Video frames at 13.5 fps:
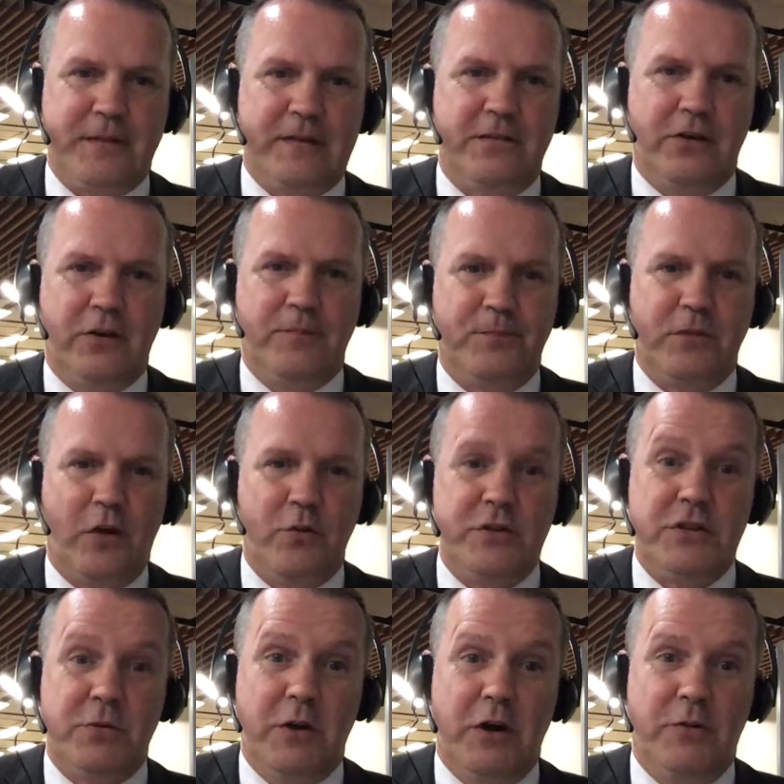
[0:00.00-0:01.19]
So I
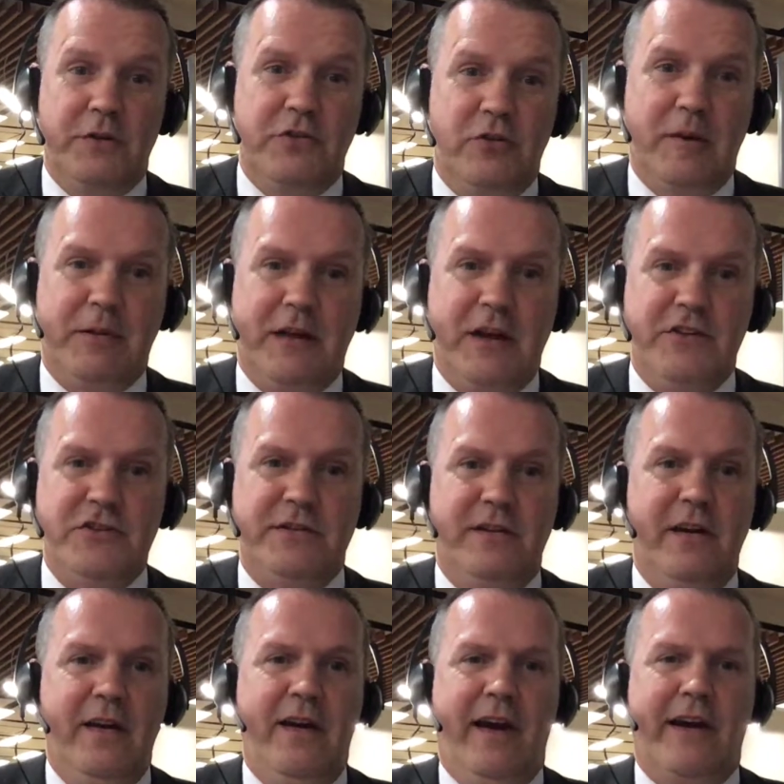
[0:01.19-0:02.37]
wish you well with your application,
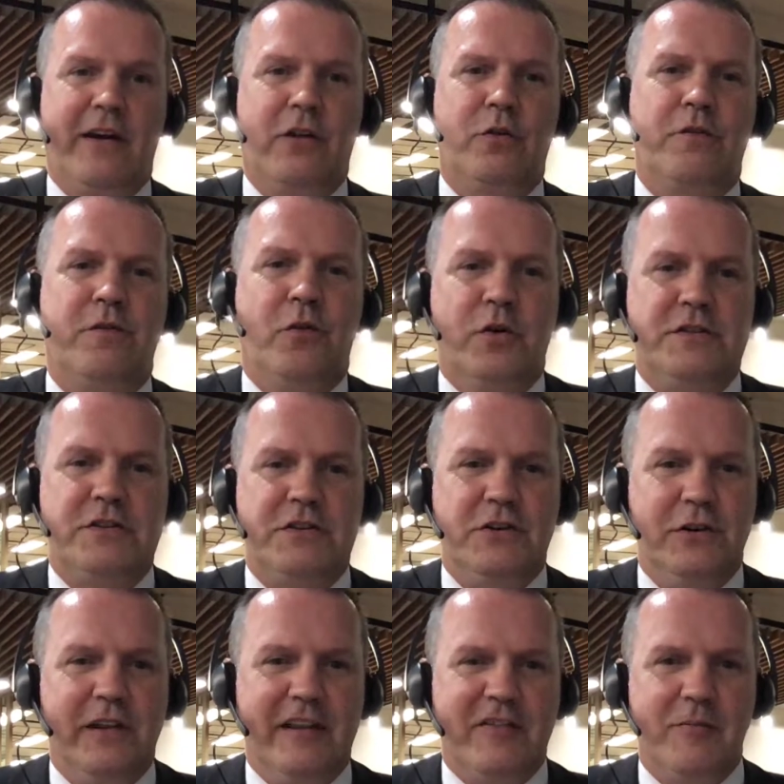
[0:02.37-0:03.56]
and I look forward to
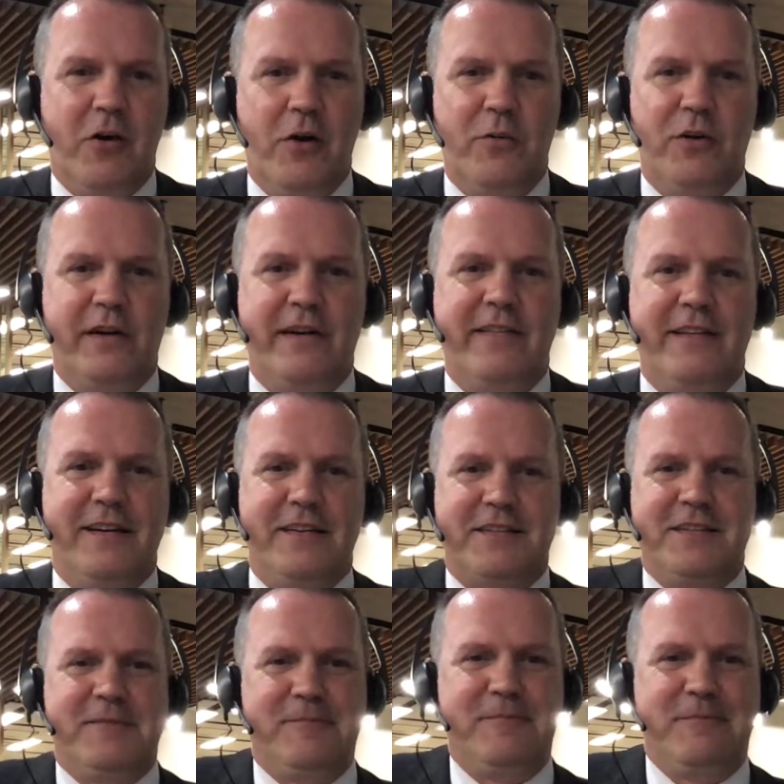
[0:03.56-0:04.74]
you leaving my work in the
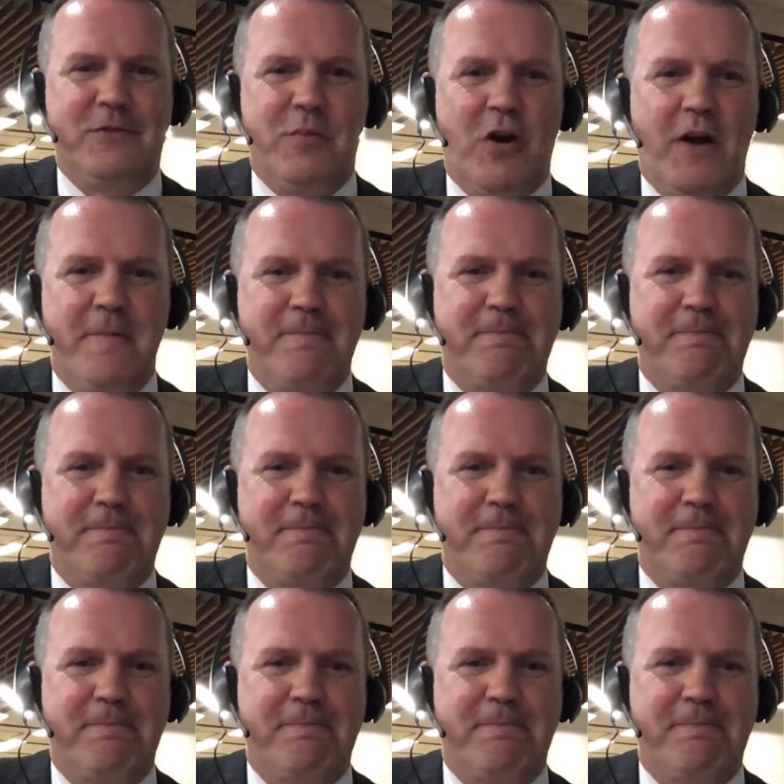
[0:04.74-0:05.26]
dust. Goodbye.